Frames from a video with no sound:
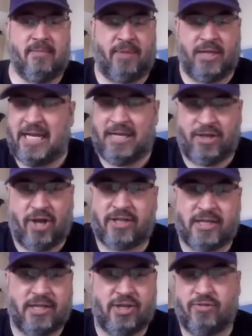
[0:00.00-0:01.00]
but he
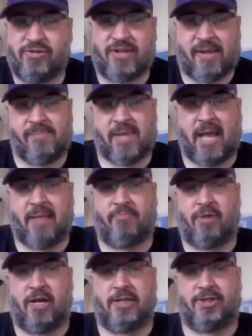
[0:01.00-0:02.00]
doesn't use them that
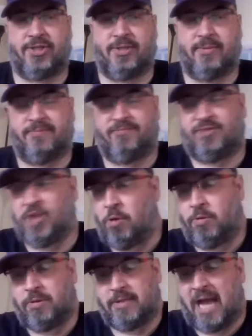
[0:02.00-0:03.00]
much.
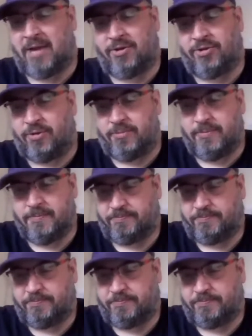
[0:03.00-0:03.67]
So I don't know.